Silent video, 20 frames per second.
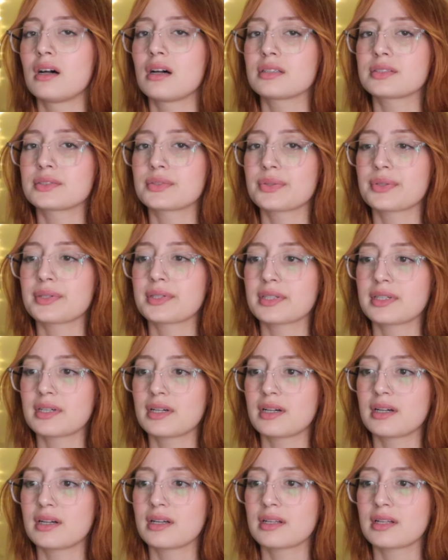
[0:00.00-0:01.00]
I swear to
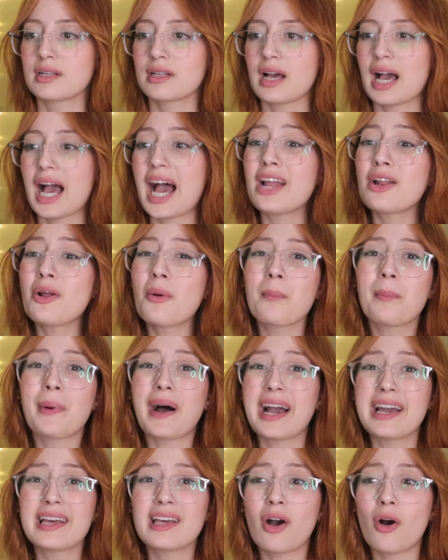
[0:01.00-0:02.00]
God. I don't
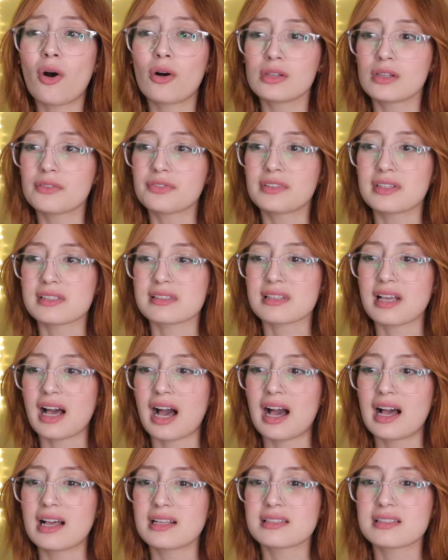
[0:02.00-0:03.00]
buy all of this,
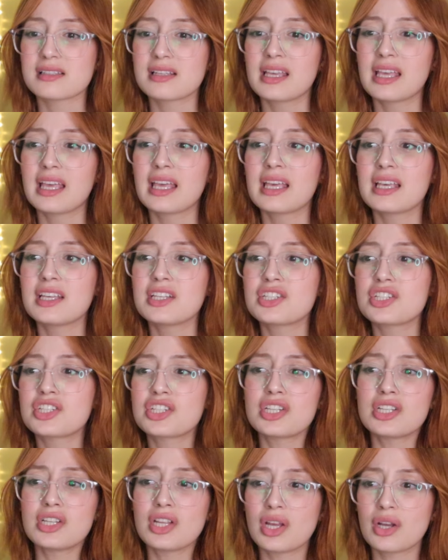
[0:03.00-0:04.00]
guys.
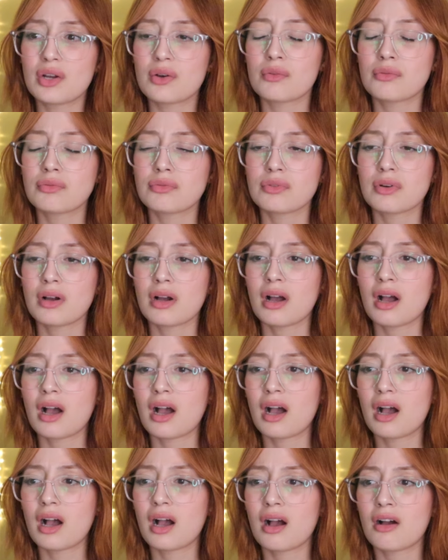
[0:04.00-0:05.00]
She knew really
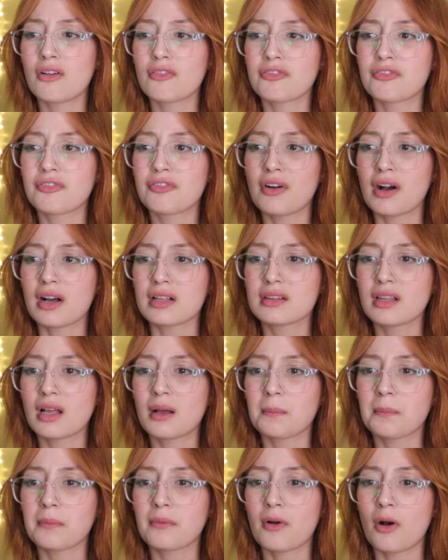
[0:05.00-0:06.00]
how fucked
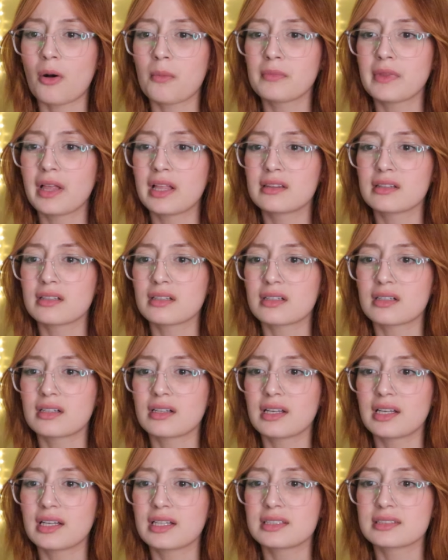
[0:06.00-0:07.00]
up Homelander
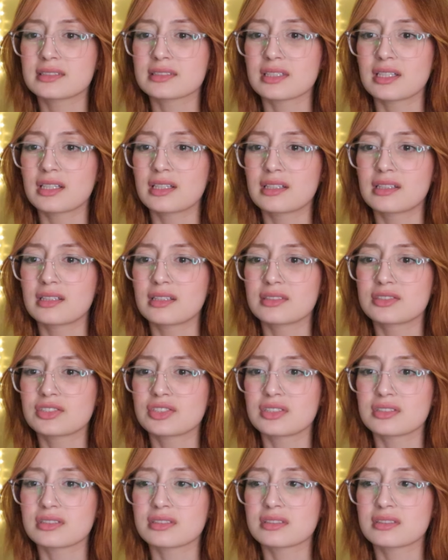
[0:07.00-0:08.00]
is, and
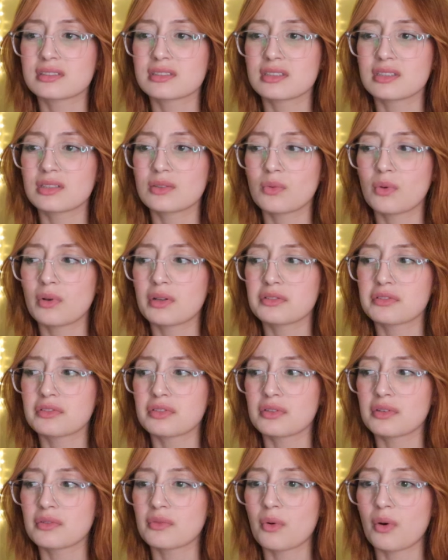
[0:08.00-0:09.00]
she still want
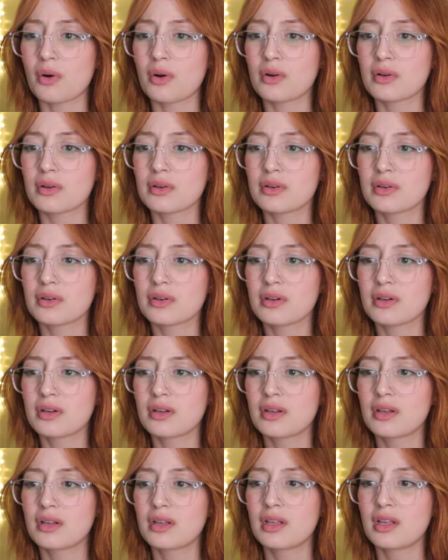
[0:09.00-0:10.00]
to work,
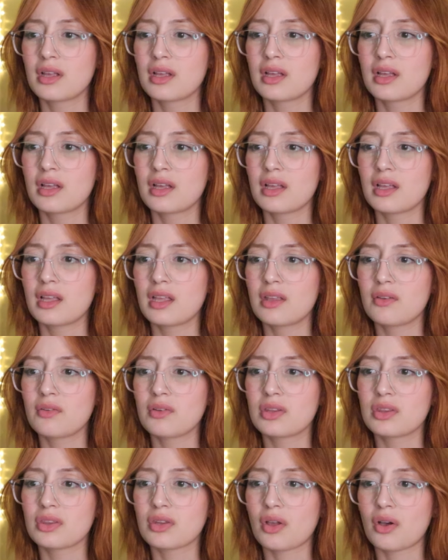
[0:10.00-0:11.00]

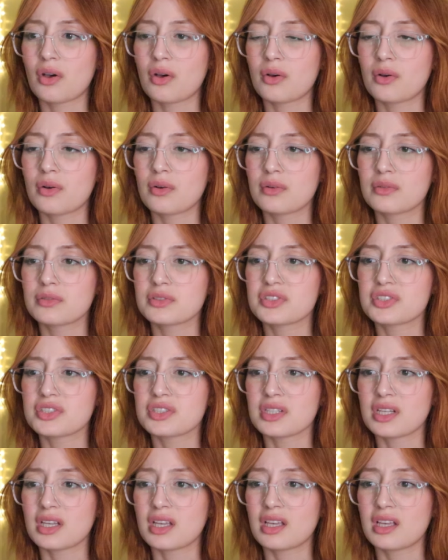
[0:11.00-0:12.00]
even though
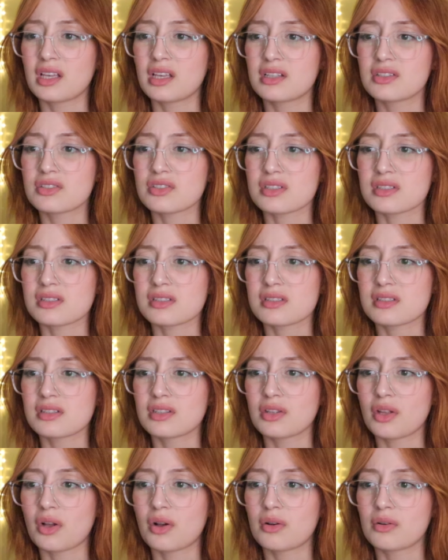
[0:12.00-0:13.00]
she just,
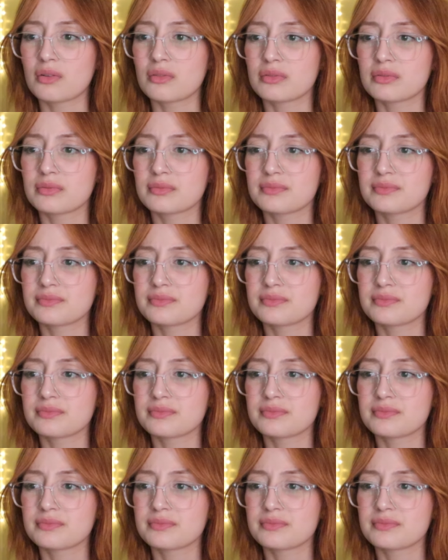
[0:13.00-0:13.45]
you know,